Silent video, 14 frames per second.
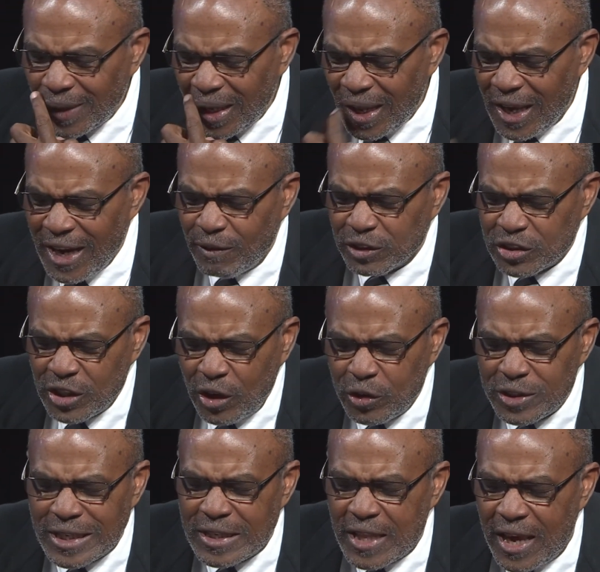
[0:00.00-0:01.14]
and I was
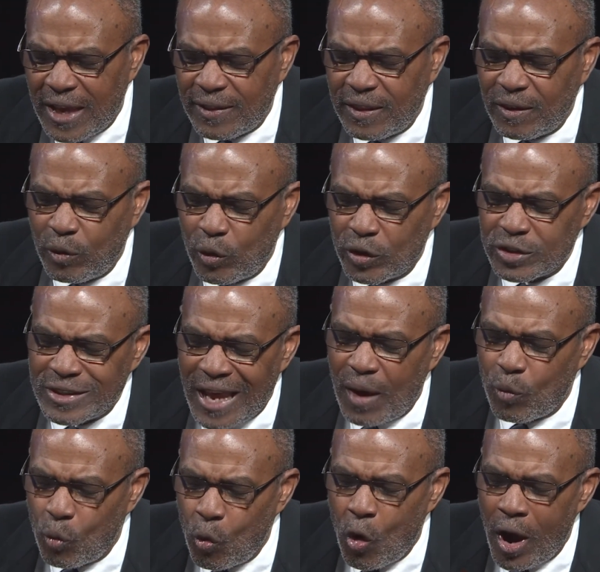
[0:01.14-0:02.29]
noticing that there was not
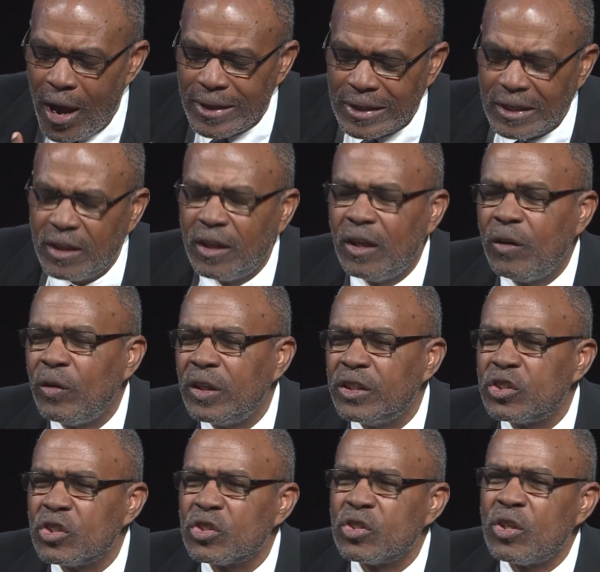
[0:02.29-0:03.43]
one
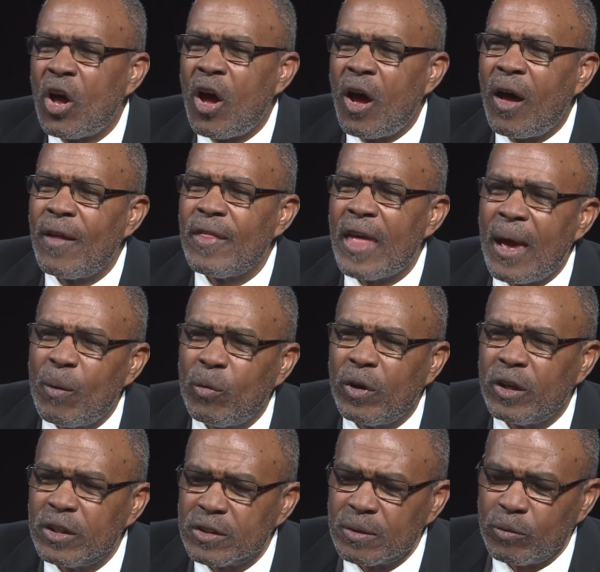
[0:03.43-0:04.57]
religious law that
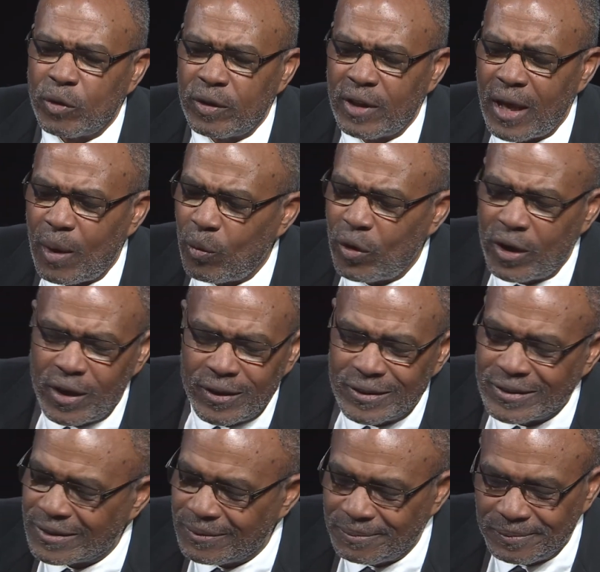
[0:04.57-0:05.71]

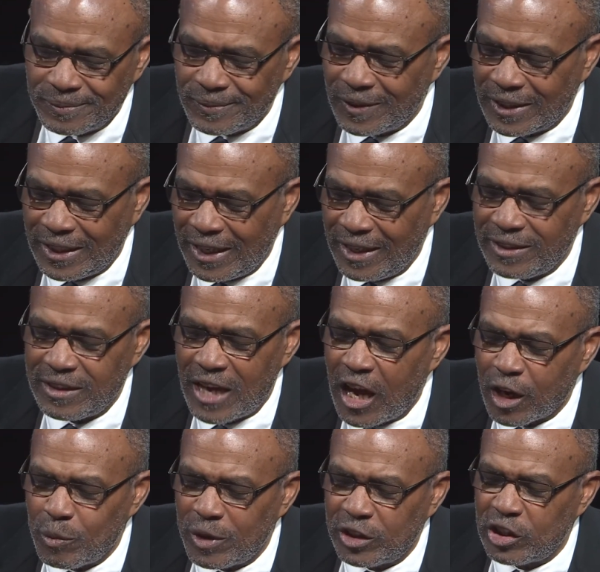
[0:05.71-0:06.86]
was a
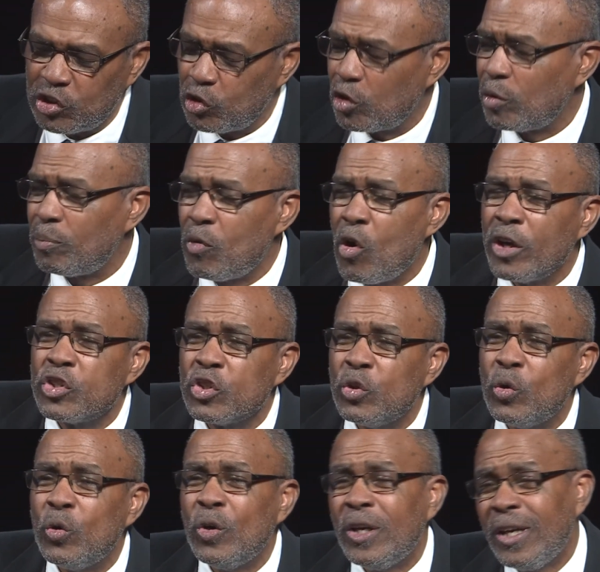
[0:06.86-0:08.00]
document that you could point
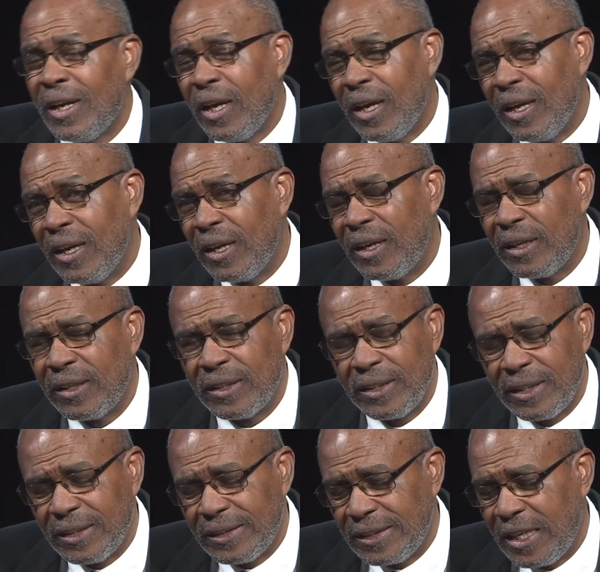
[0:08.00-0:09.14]
to
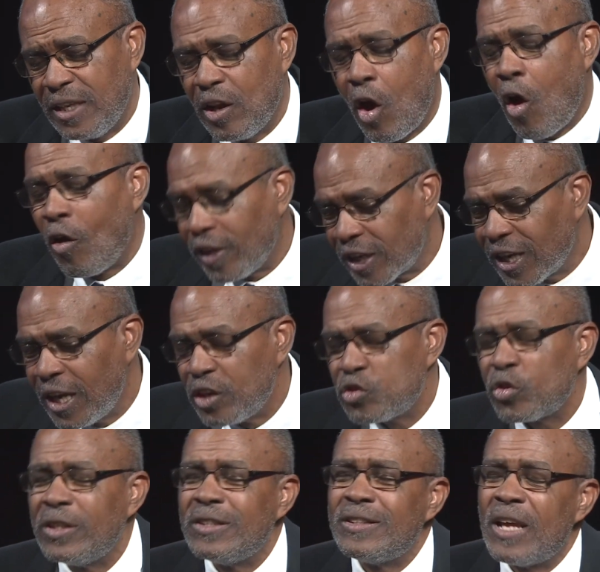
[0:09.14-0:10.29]
in all the
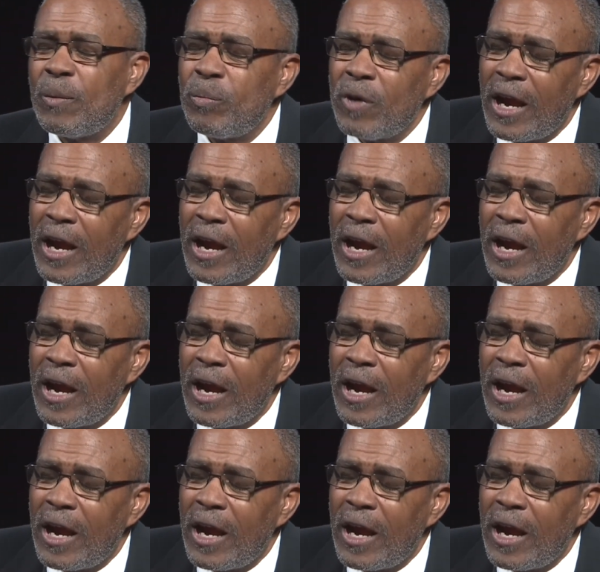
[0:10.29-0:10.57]
countries that